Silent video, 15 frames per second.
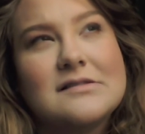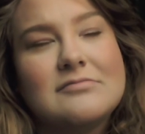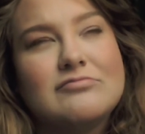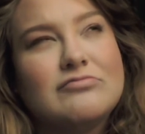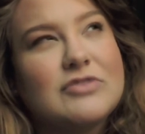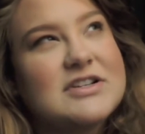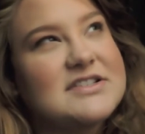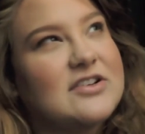
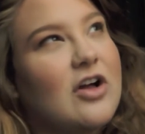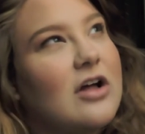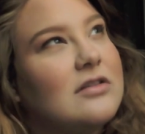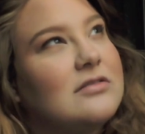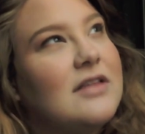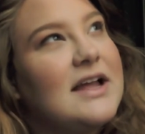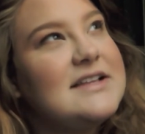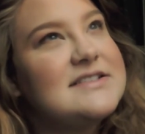what is it called?
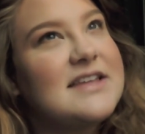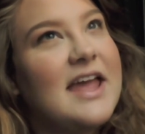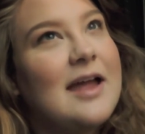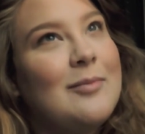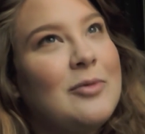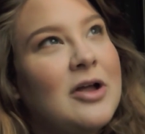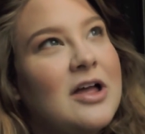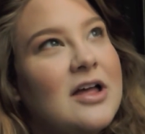Lights
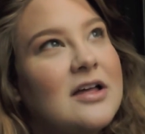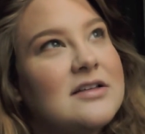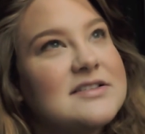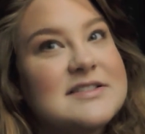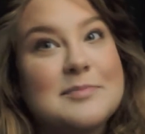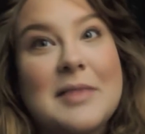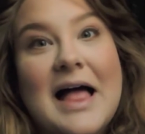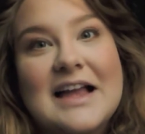Camera
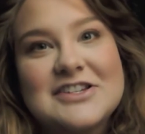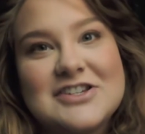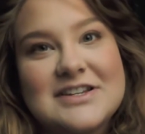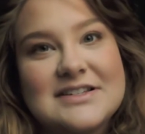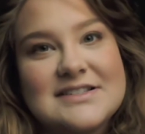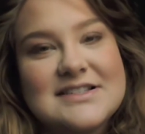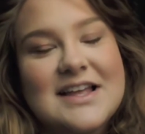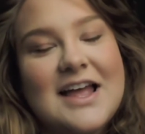
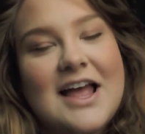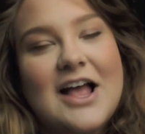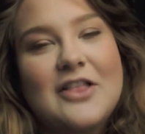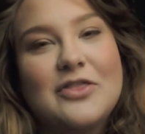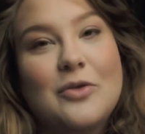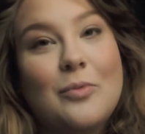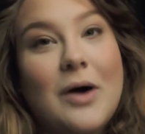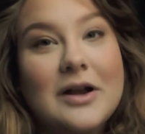Splashes,
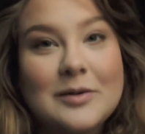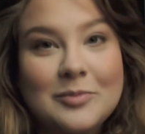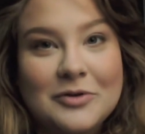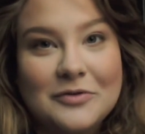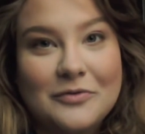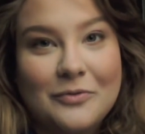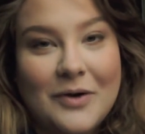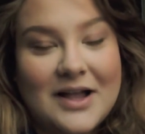the
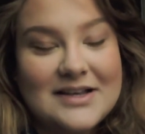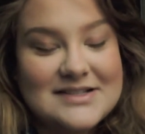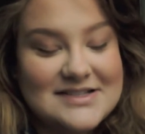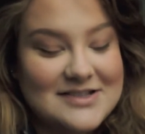waterproof one.